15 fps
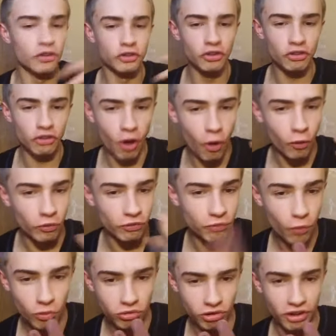Used to hold
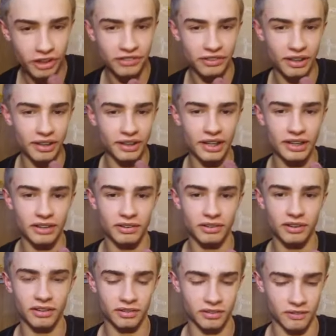4 rides, and then
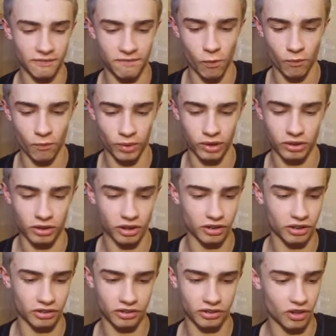the 4th one kind
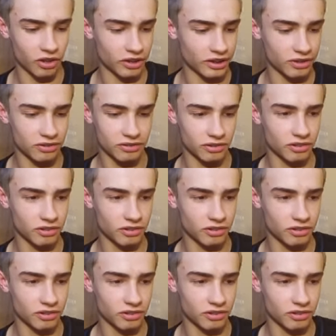of died,